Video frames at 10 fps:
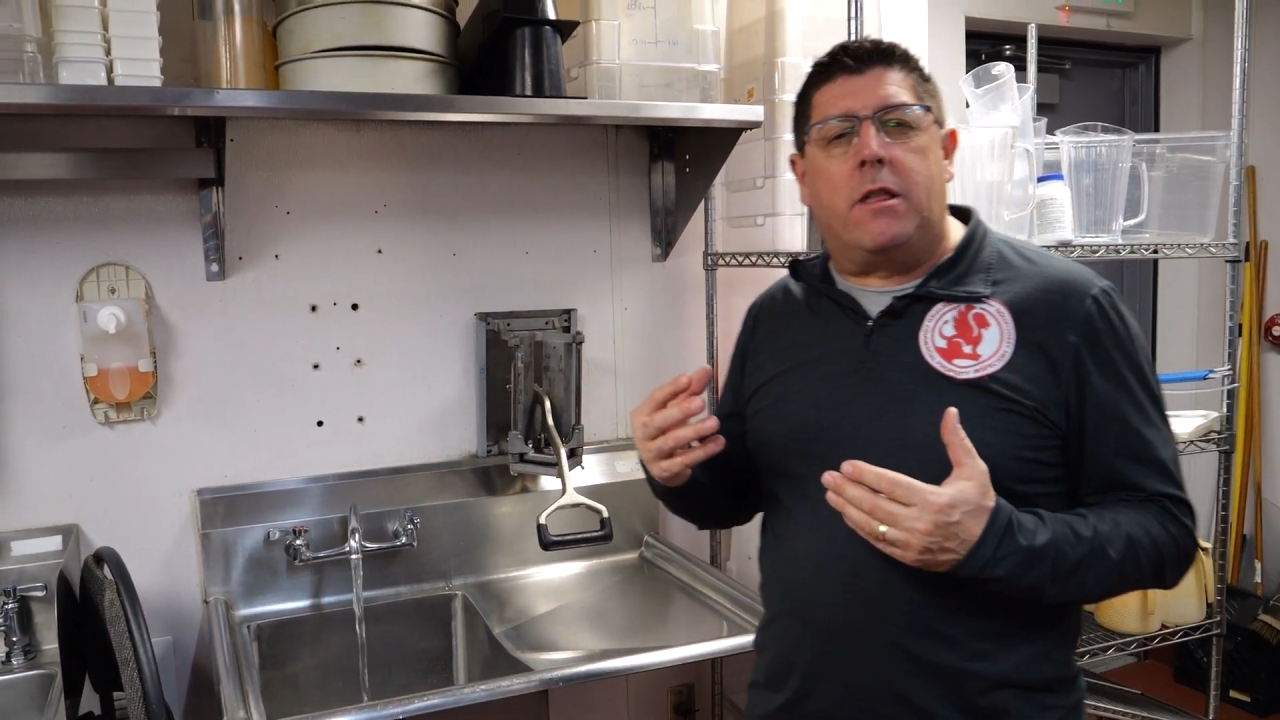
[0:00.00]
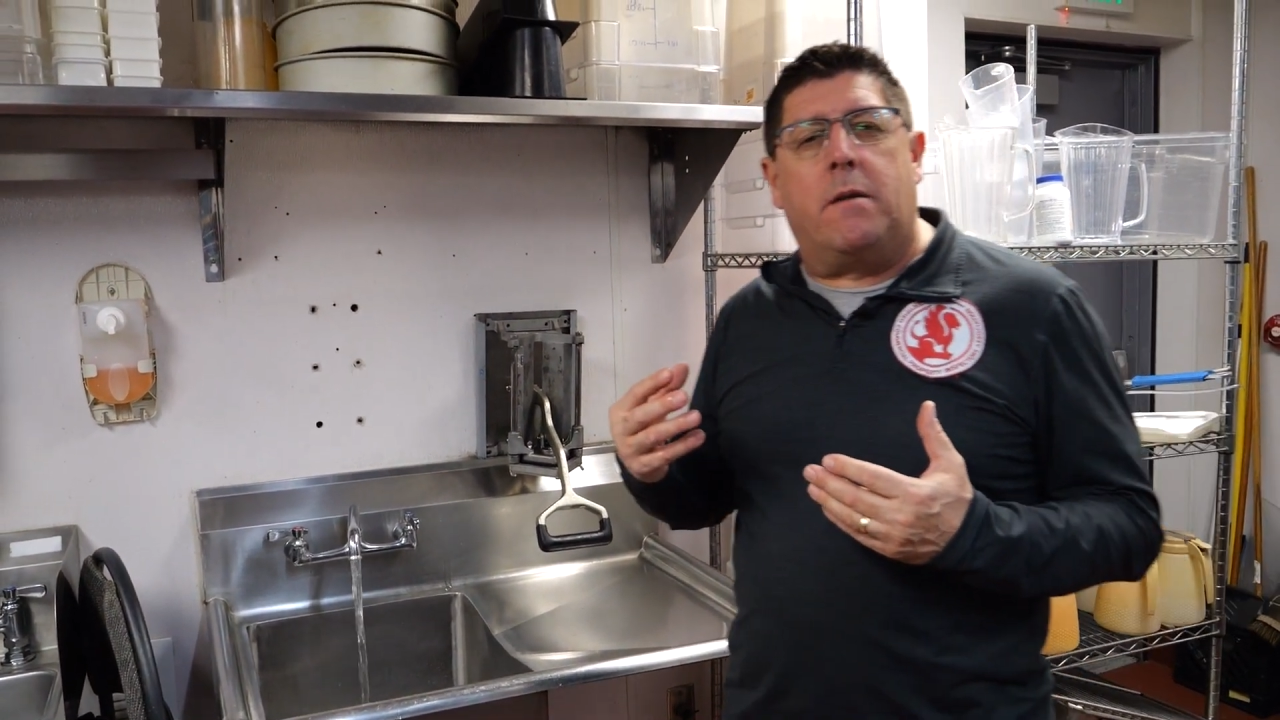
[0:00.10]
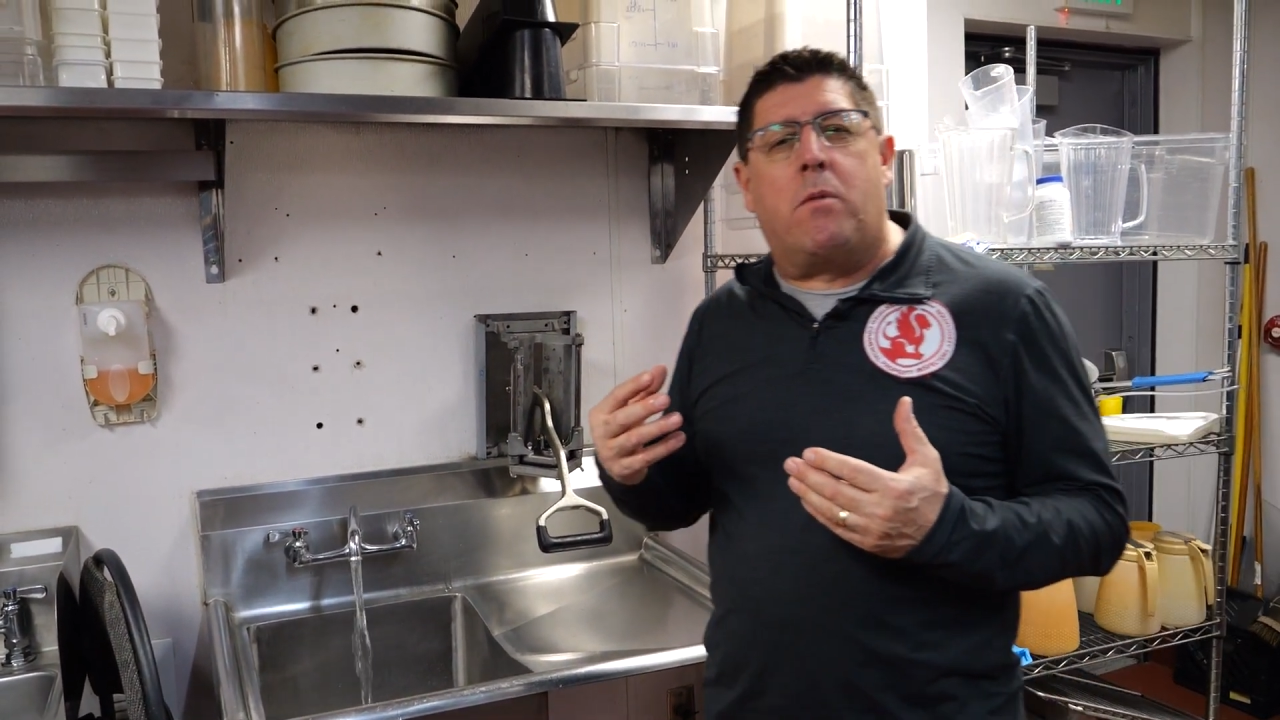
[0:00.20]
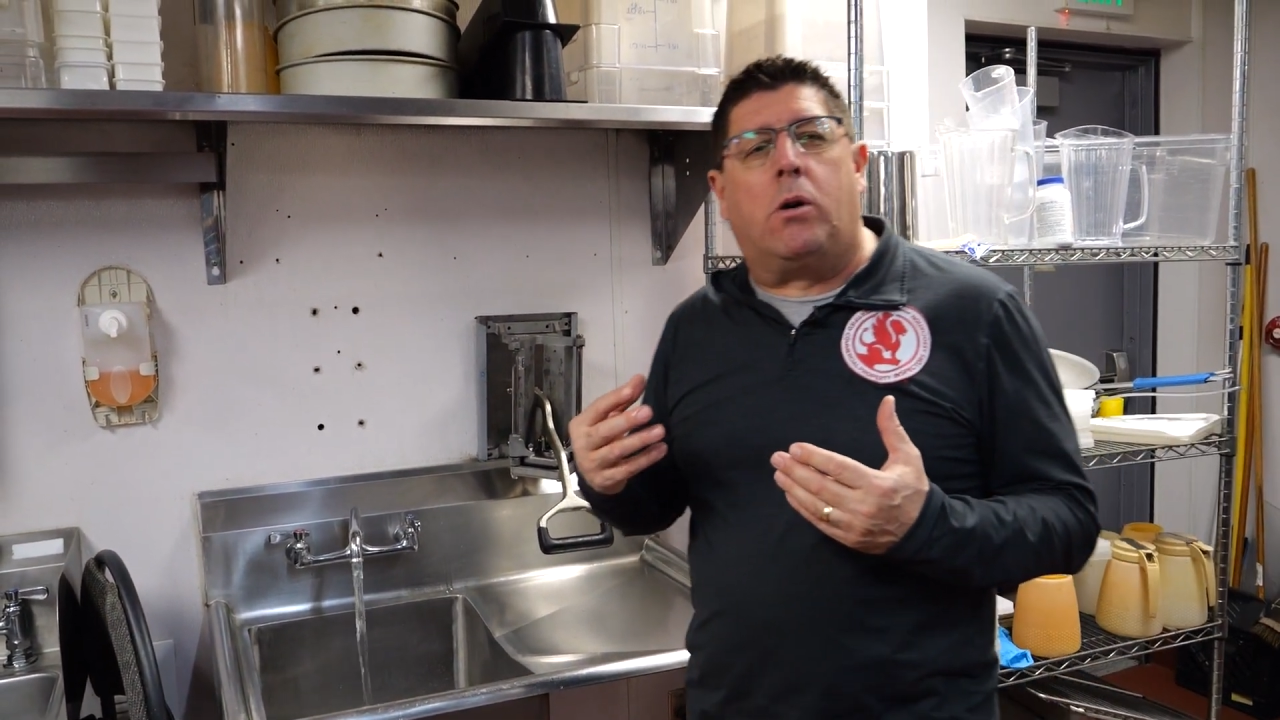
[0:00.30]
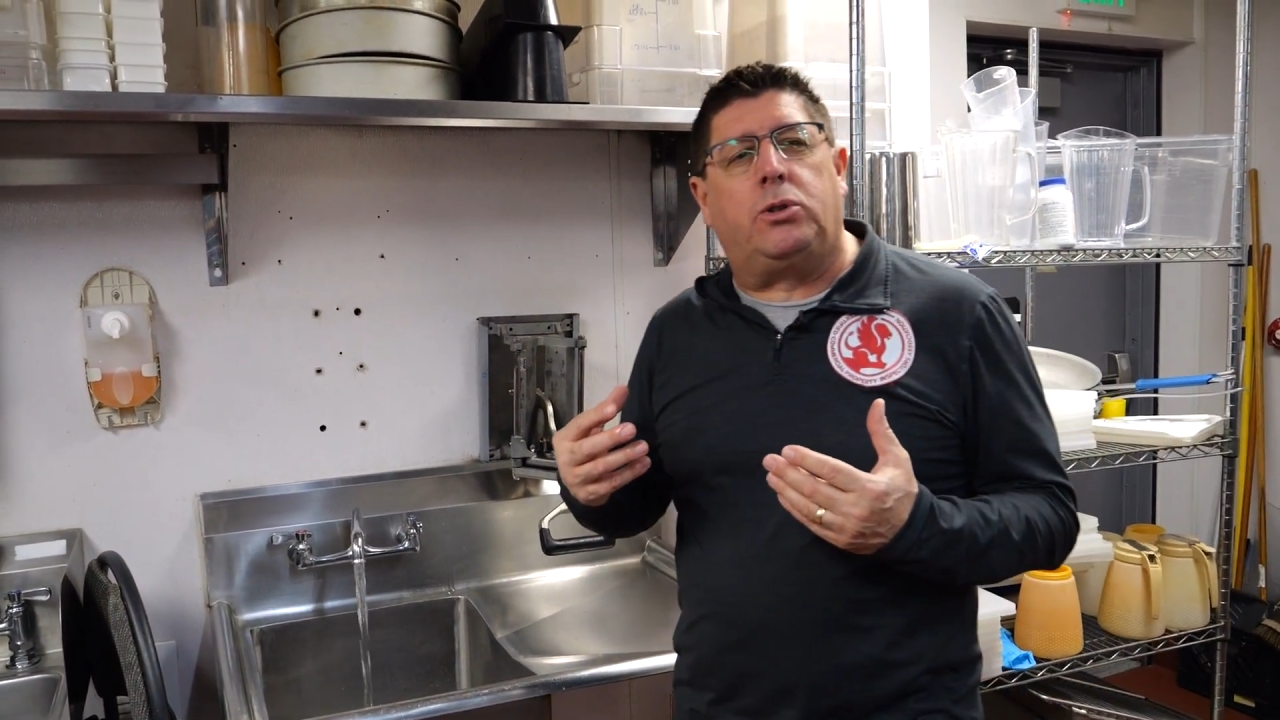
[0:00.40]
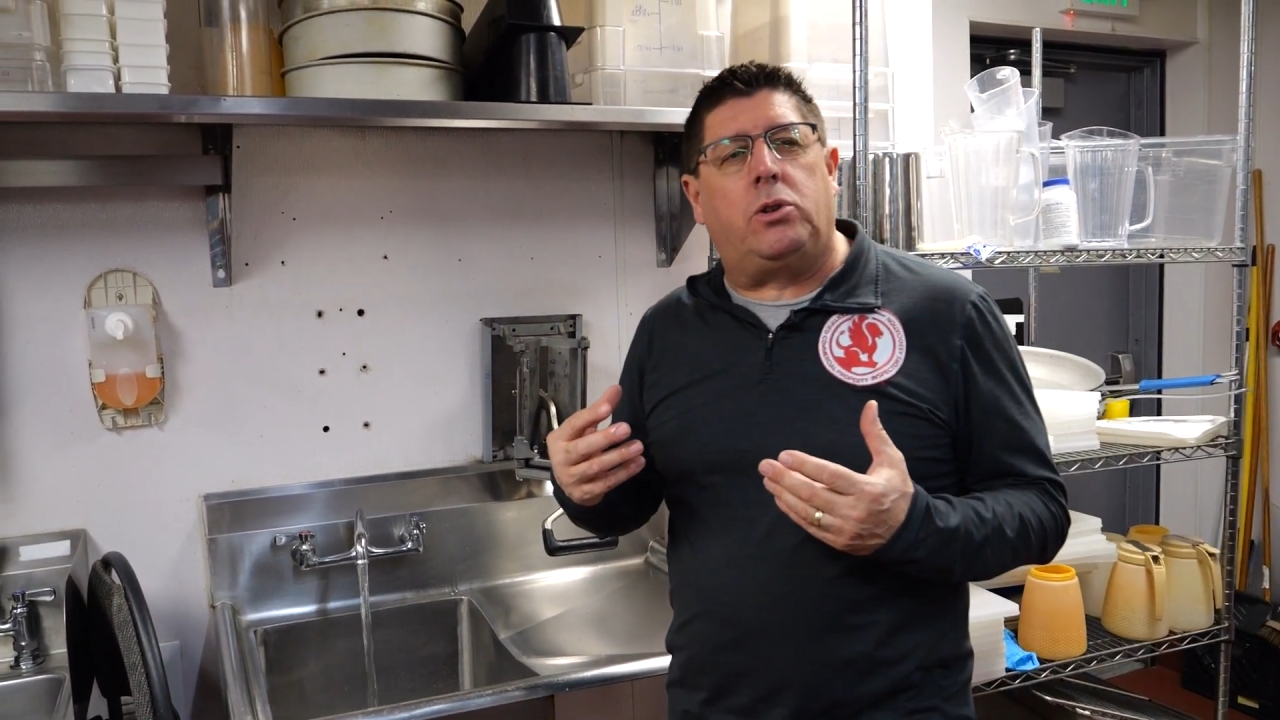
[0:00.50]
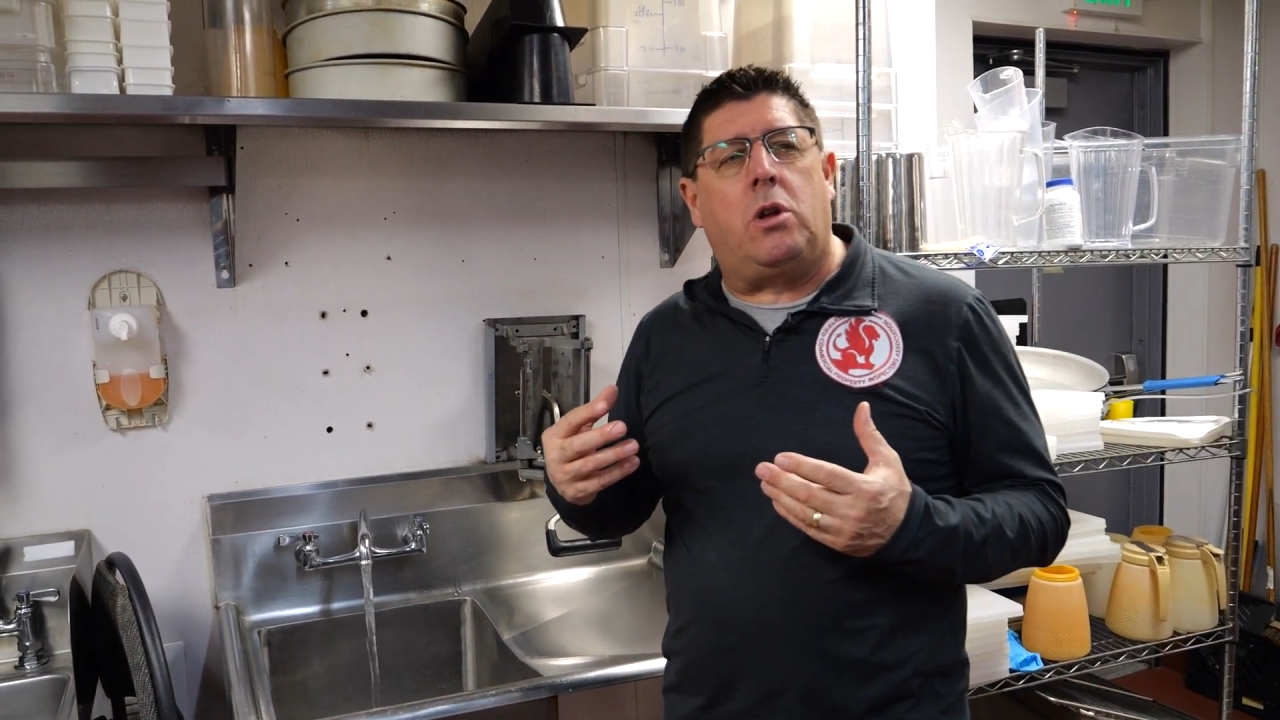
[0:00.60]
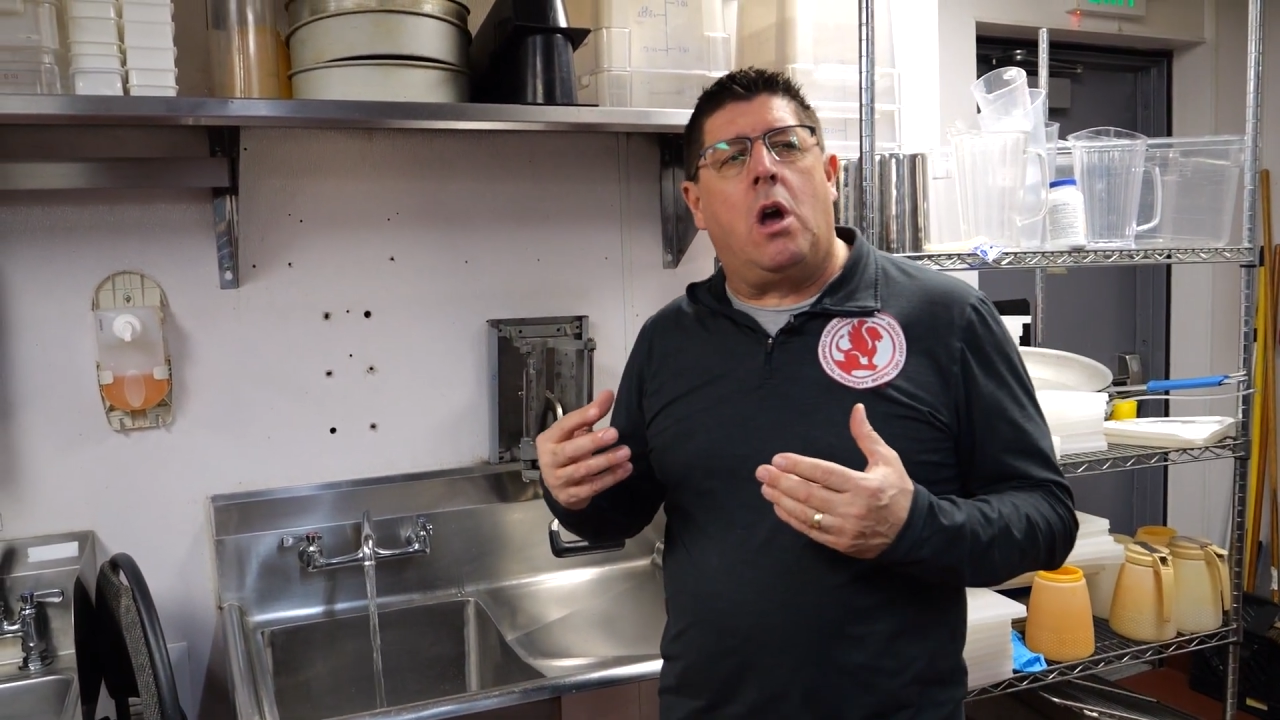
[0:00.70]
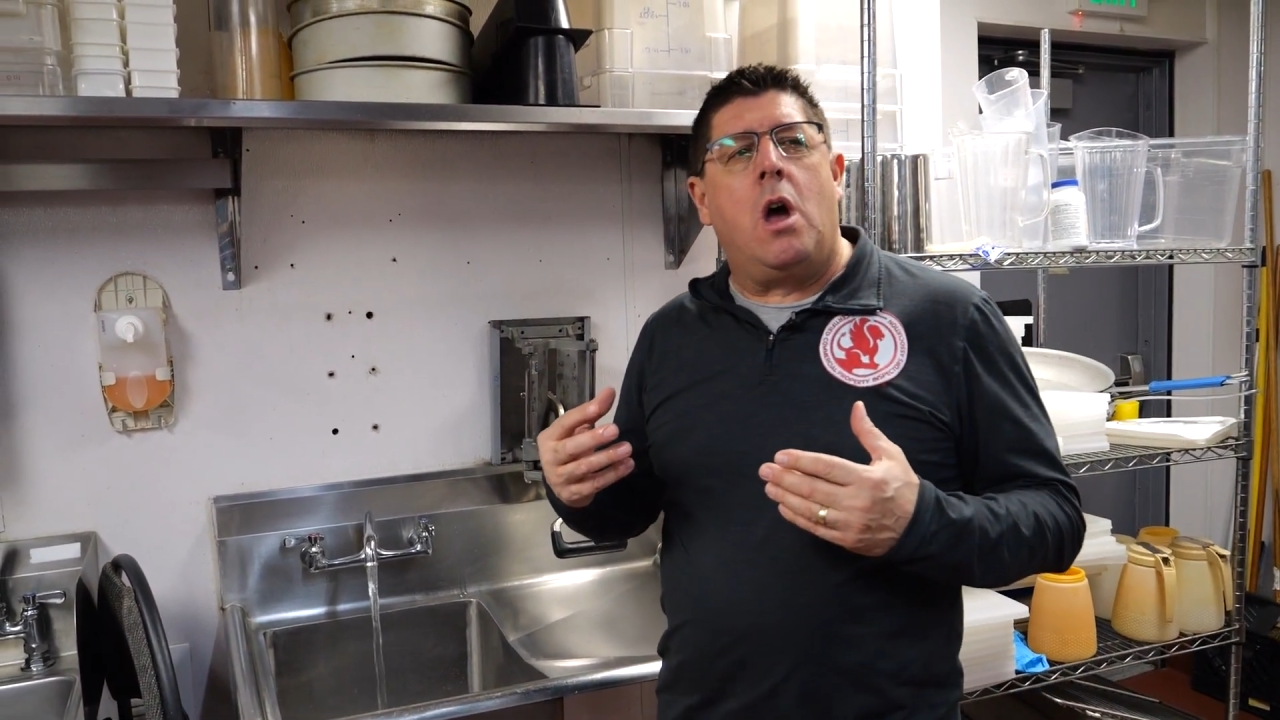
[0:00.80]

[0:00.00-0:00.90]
the most